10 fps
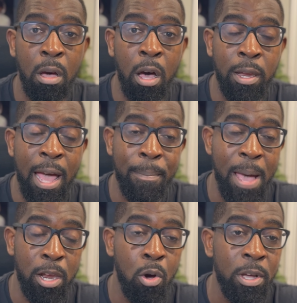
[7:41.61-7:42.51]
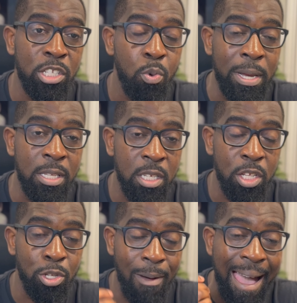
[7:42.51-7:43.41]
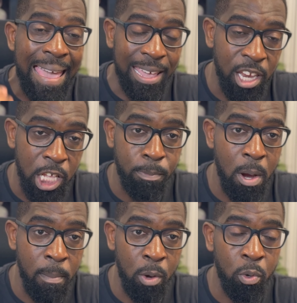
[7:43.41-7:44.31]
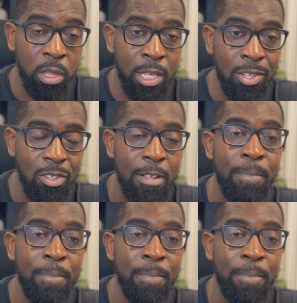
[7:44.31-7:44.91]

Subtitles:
iPadOS 26 so I can experiment with this.